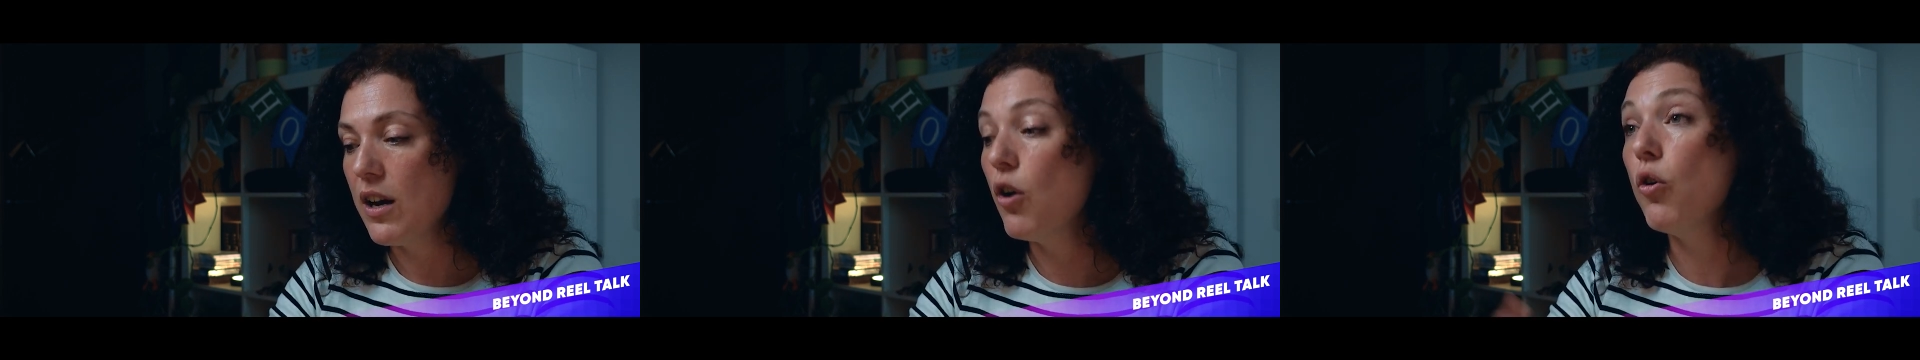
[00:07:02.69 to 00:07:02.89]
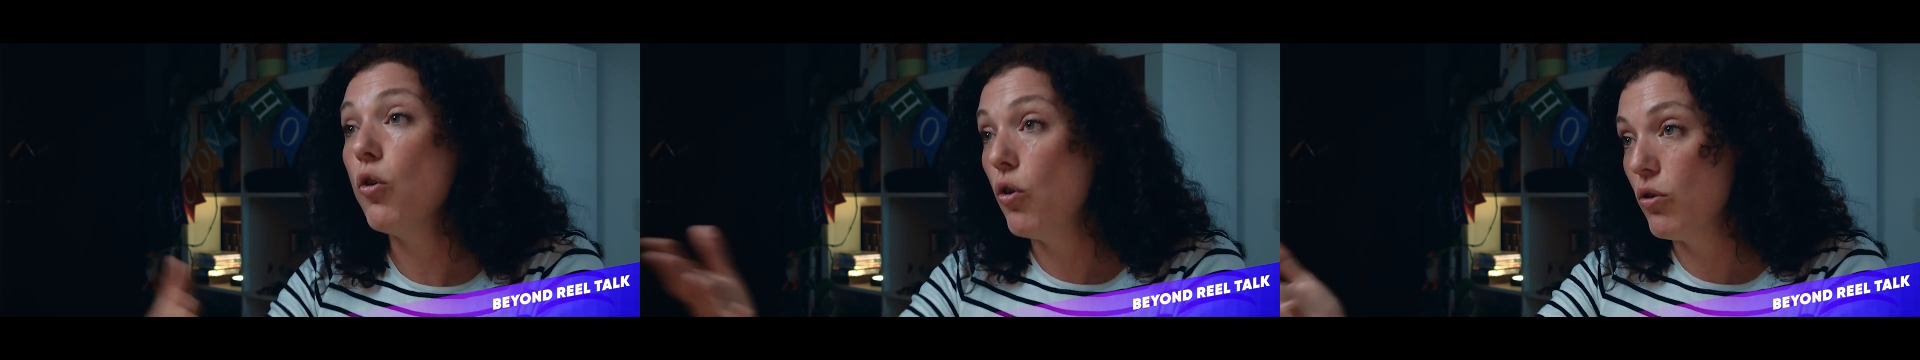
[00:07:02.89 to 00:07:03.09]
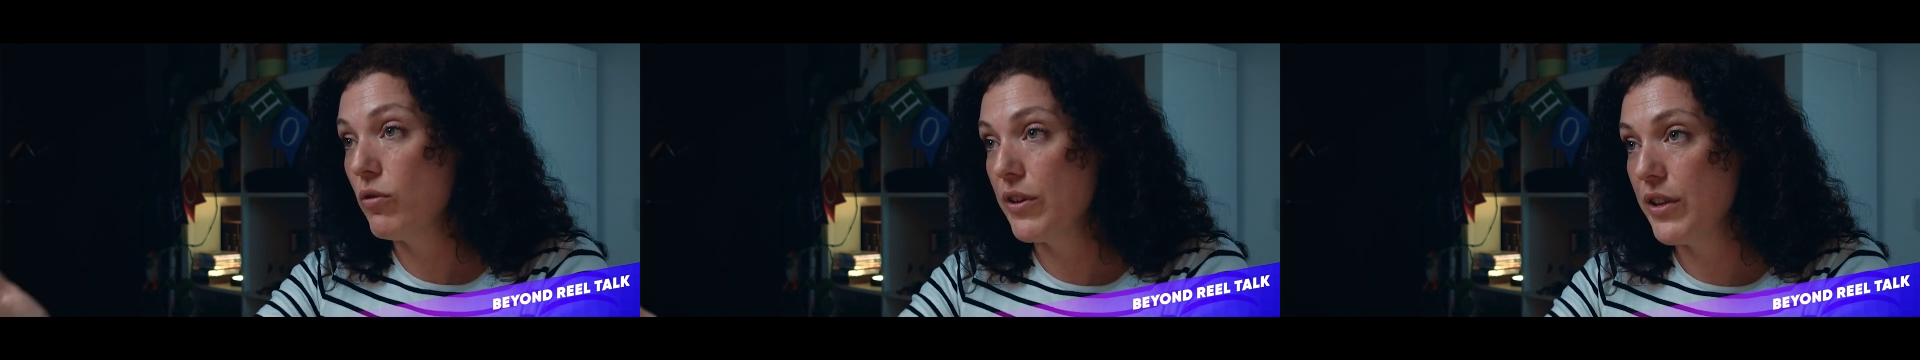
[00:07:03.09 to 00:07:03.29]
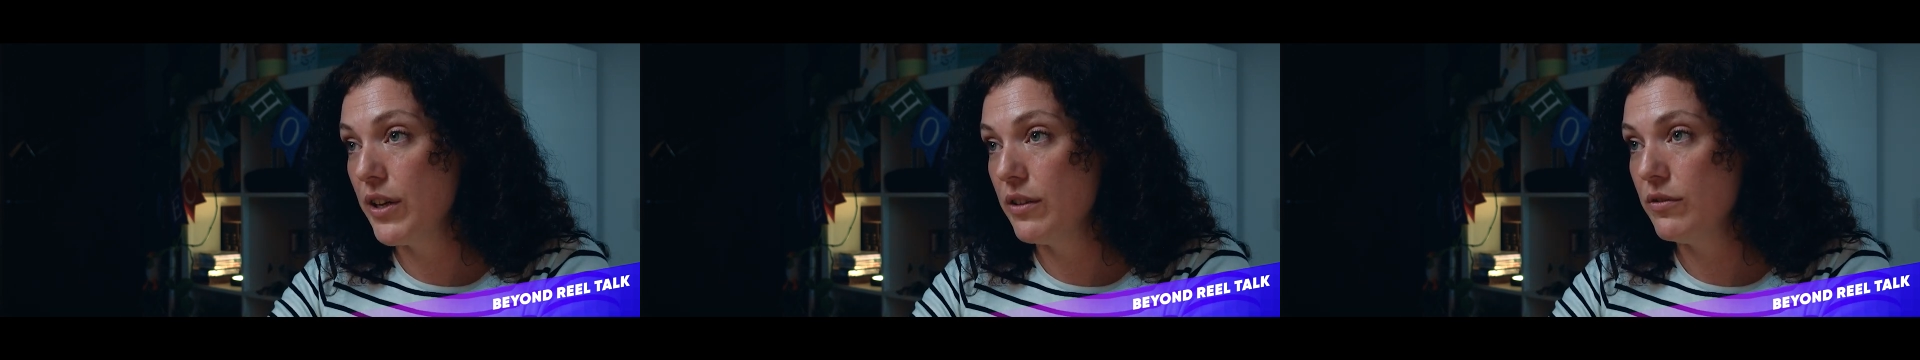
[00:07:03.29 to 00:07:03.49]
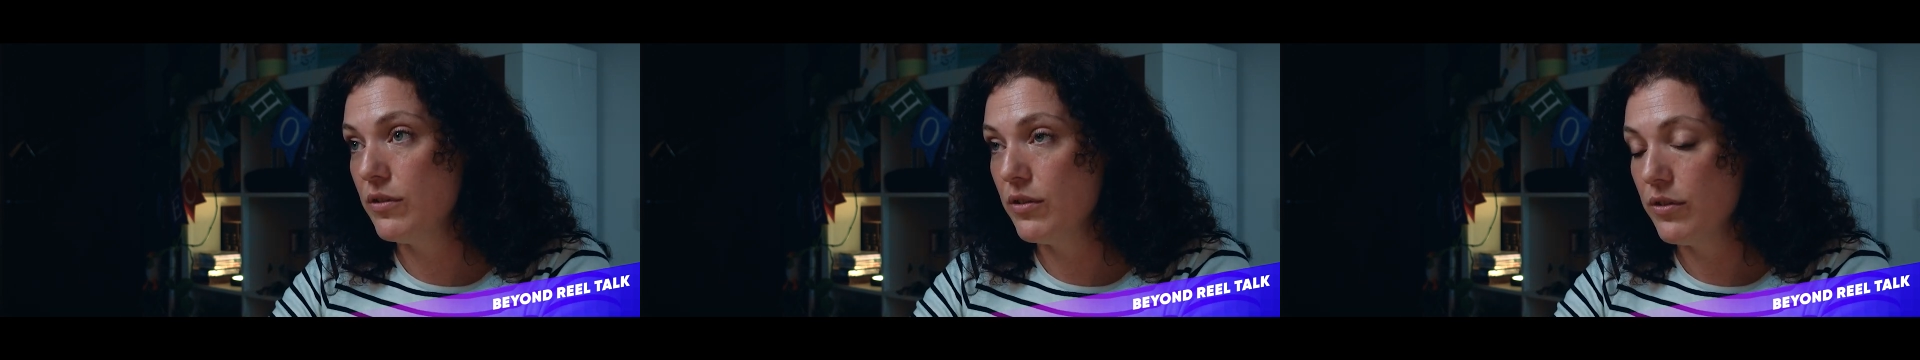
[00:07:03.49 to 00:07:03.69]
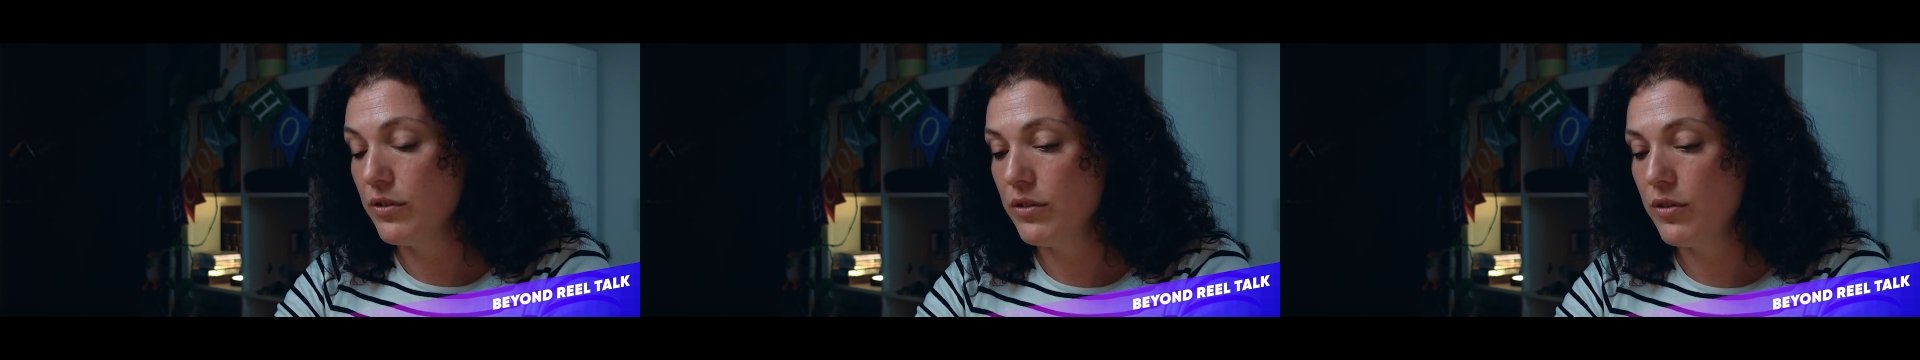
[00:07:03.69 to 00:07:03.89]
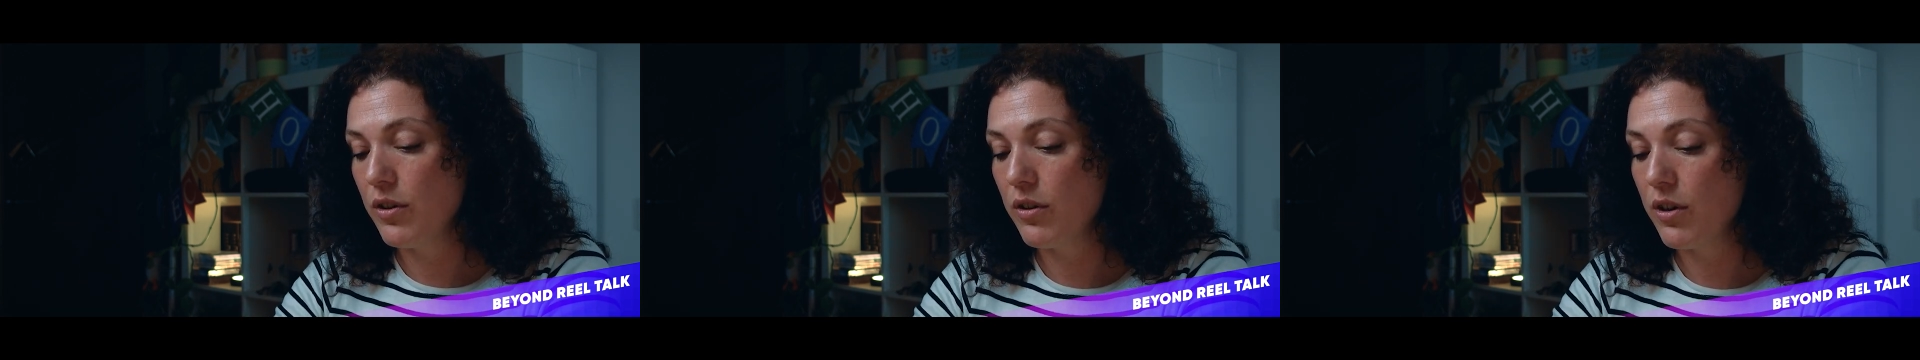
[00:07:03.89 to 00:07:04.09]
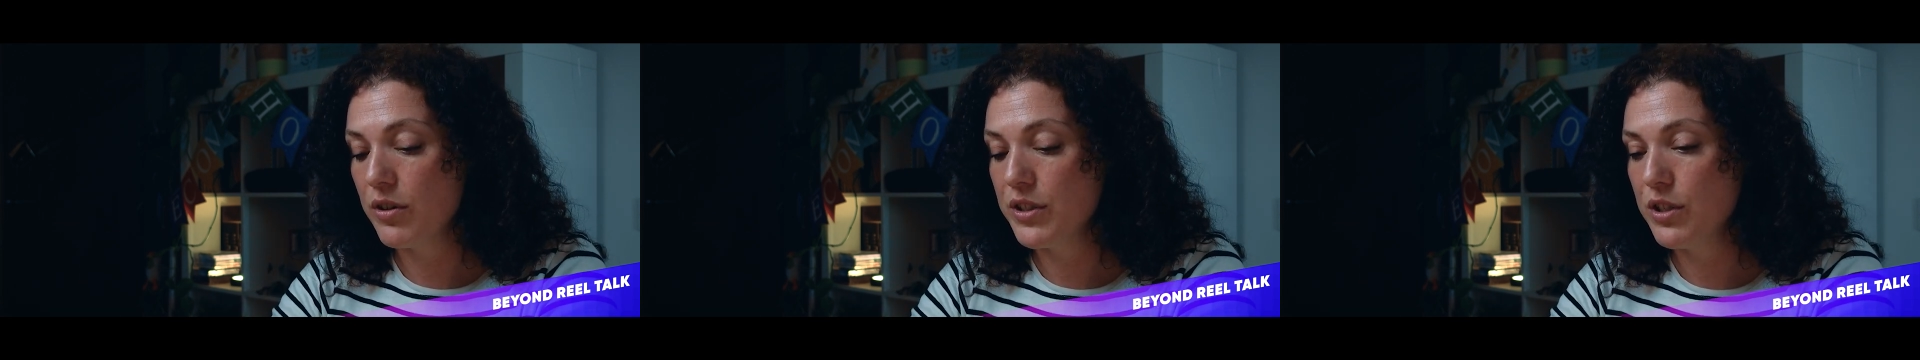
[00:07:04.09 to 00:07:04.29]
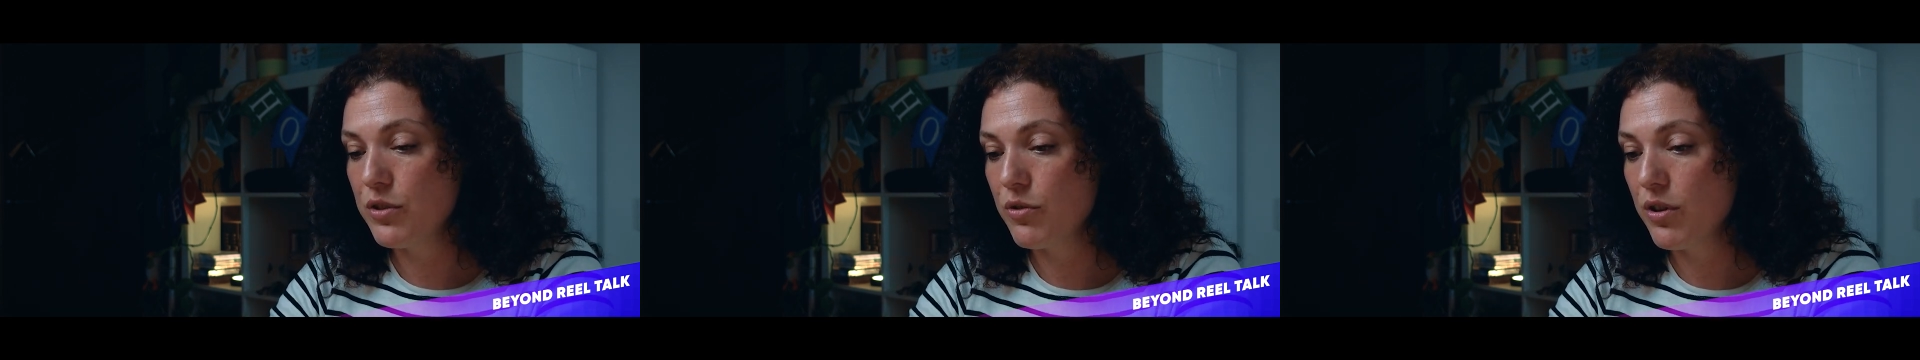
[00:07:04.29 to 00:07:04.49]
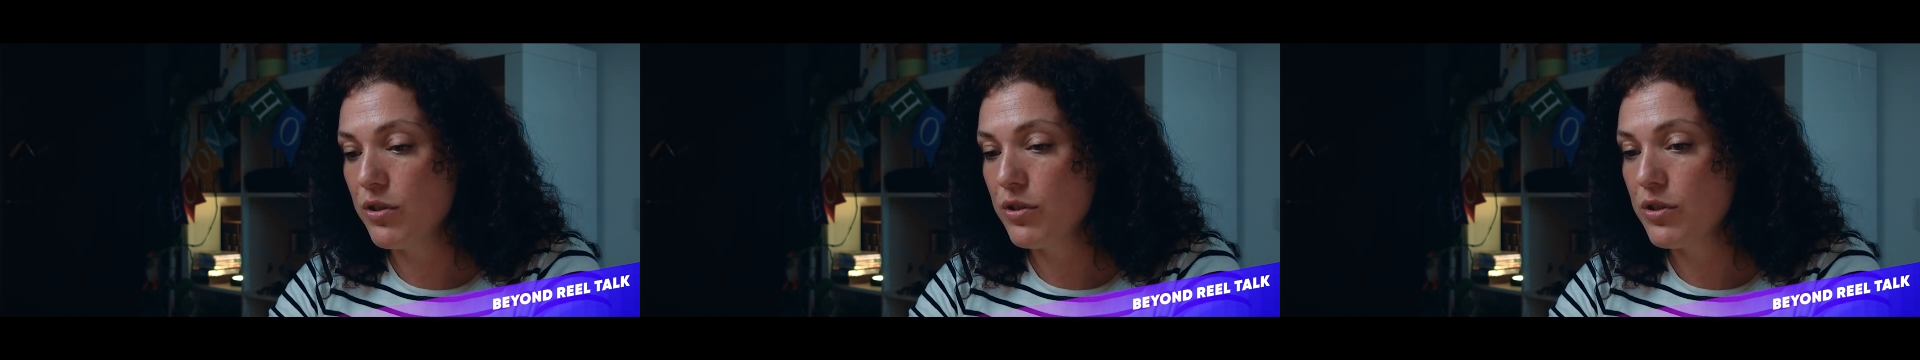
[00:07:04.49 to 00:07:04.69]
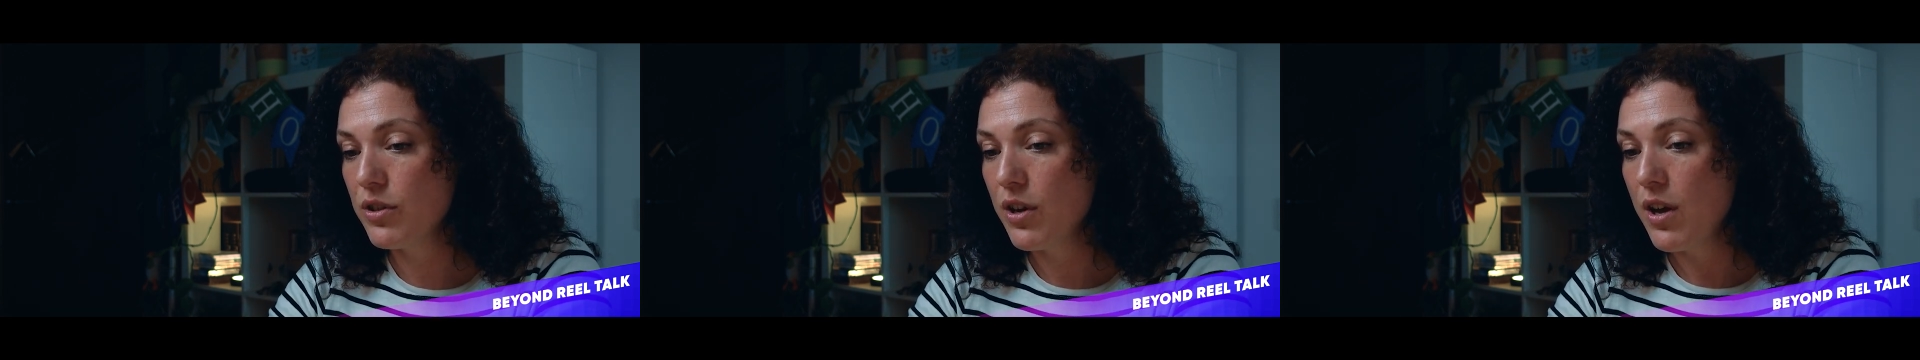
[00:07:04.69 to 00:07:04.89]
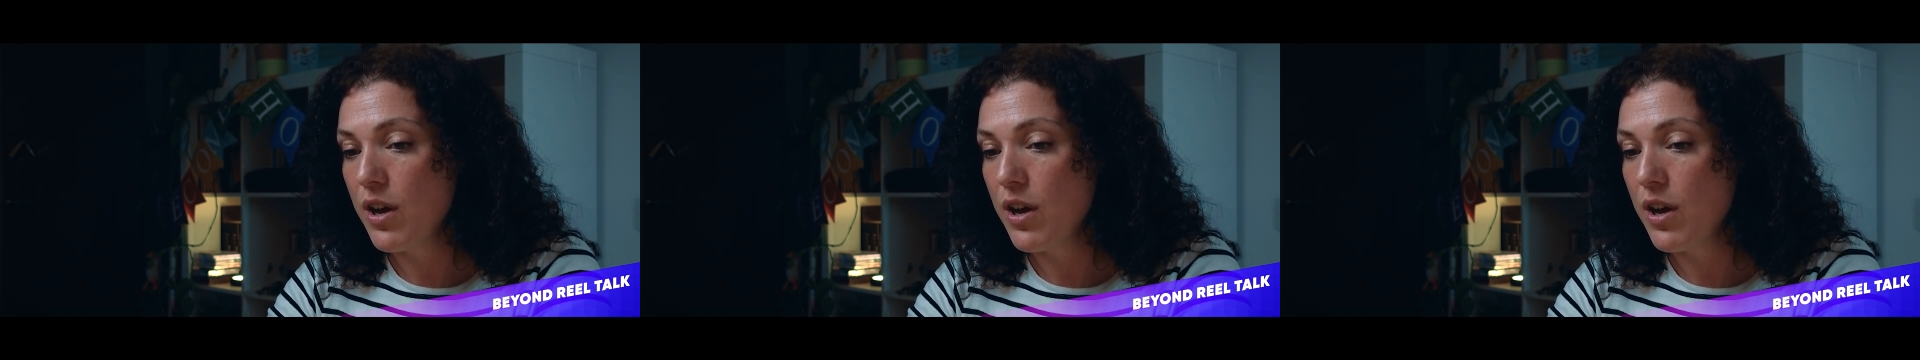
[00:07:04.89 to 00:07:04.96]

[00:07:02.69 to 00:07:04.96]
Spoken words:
or the narcotic drugs.